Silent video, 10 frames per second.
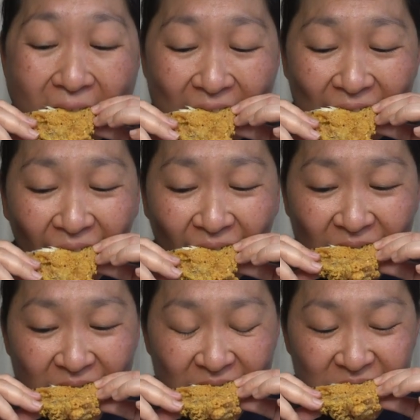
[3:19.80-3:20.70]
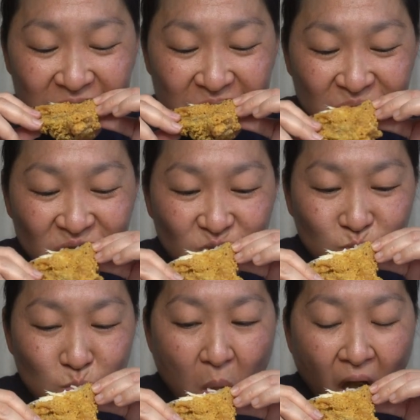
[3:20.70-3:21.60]

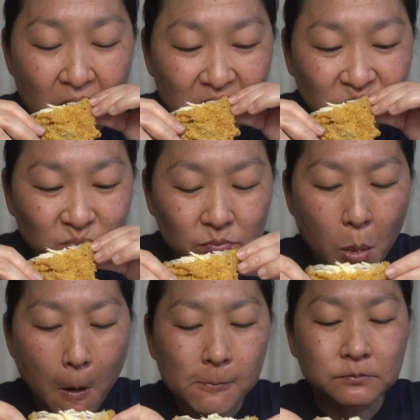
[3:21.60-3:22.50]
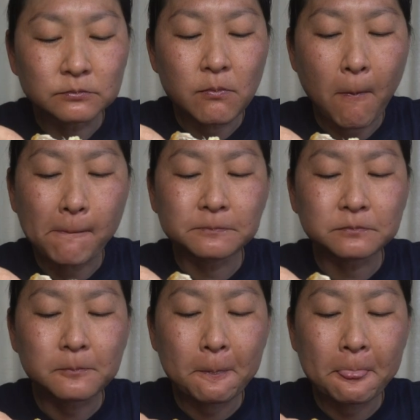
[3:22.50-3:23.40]

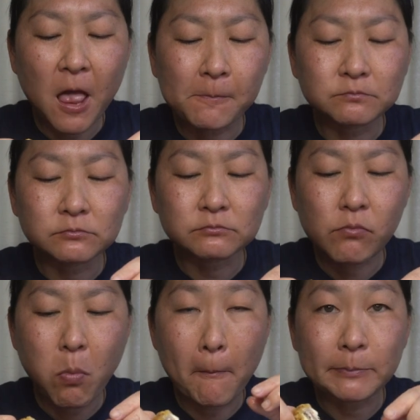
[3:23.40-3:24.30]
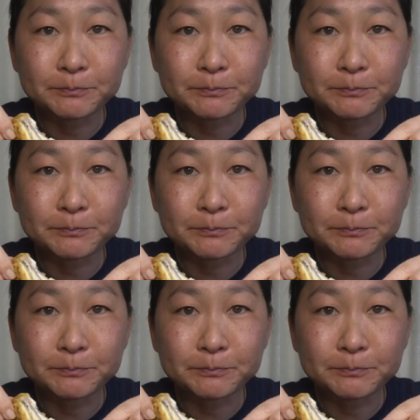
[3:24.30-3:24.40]
(silence)